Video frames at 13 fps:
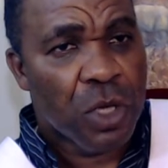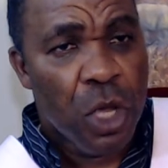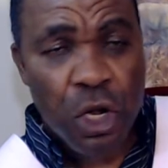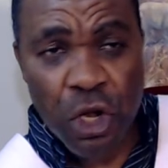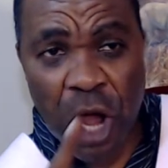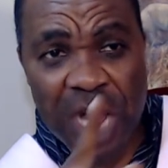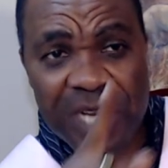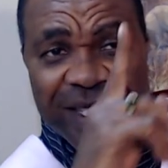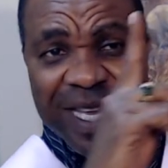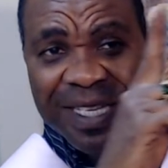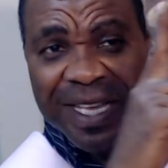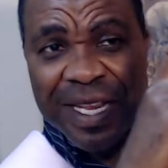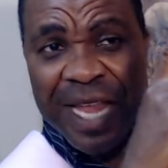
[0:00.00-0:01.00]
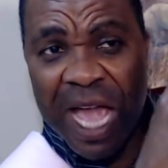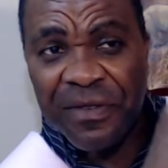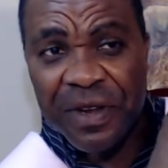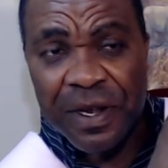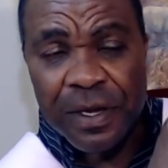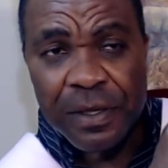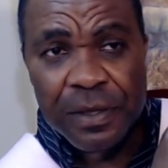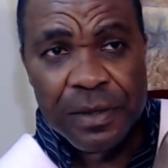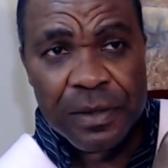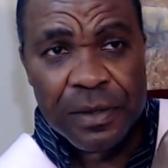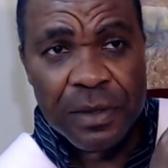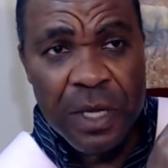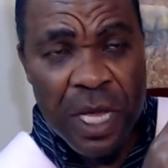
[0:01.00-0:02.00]
not sit in heaven.
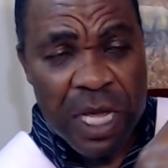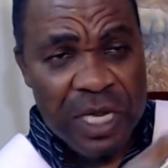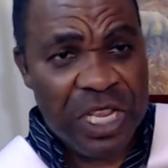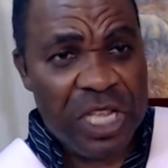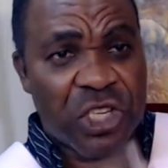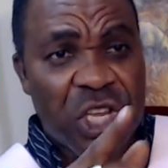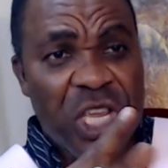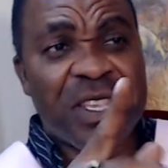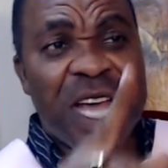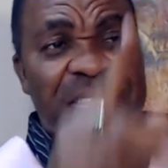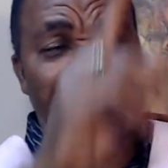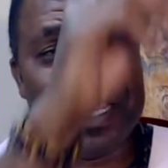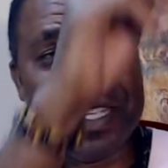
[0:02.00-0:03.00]
Did Jesus sit